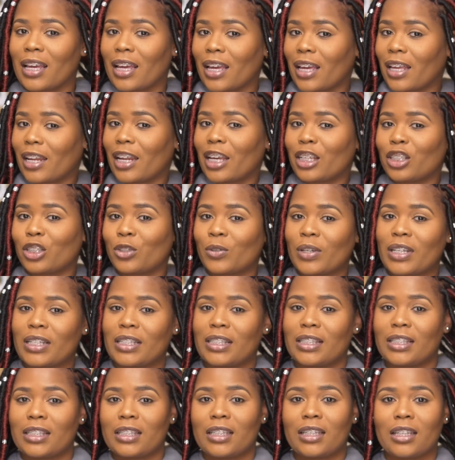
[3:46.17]
And as you can
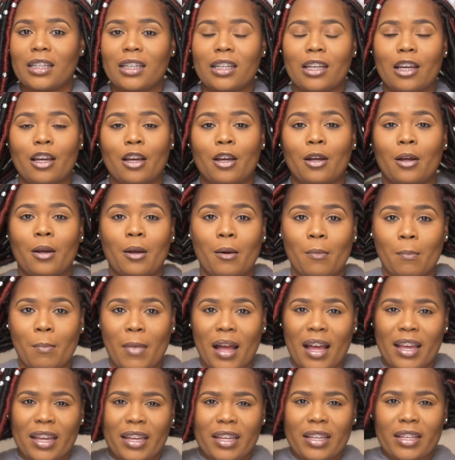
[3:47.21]
see,
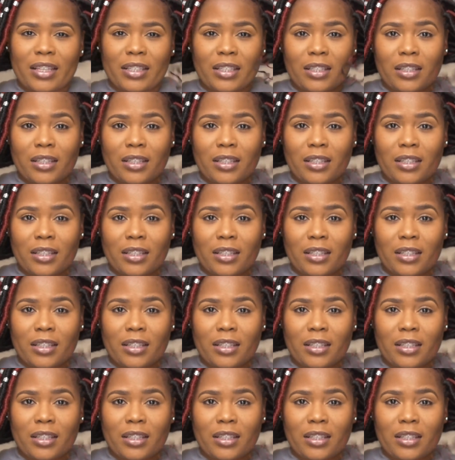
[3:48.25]
my ends